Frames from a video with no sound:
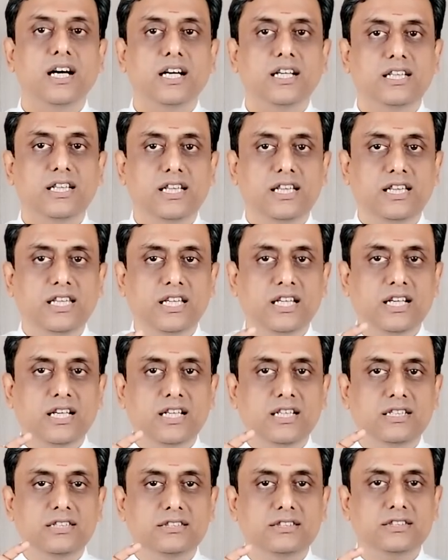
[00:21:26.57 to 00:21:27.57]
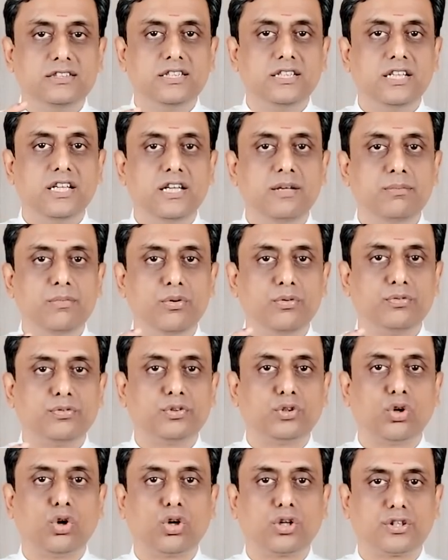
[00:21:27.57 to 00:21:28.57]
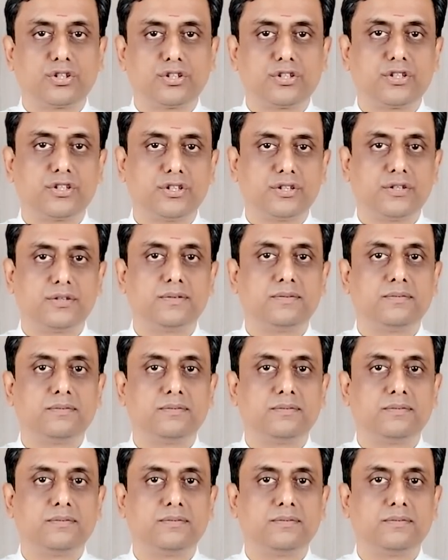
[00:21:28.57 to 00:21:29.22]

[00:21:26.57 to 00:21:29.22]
a thicker stream of thoughts.